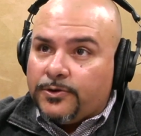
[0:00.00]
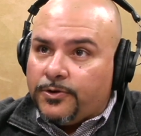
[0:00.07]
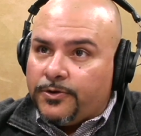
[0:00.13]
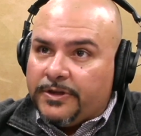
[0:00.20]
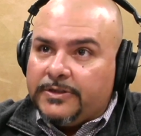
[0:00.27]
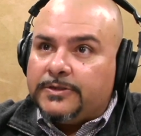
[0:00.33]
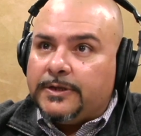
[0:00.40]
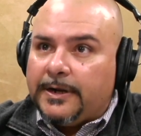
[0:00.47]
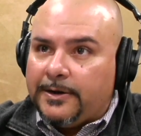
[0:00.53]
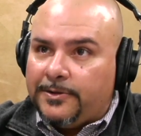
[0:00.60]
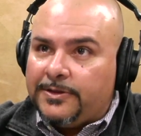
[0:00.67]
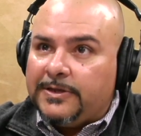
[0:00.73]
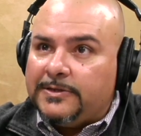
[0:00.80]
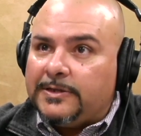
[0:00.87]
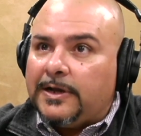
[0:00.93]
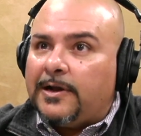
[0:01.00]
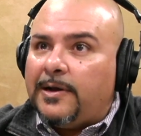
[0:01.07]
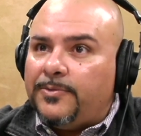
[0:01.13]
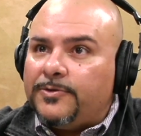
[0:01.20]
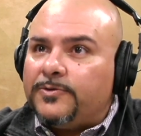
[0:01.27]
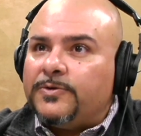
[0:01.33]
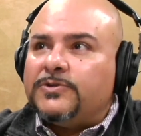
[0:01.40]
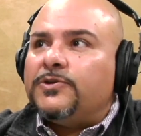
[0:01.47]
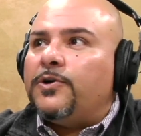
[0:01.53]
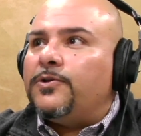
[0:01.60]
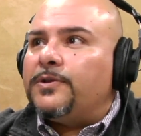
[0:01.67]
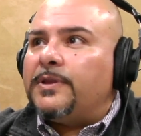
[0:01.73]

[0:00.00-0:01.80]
or incidental things that come as a result.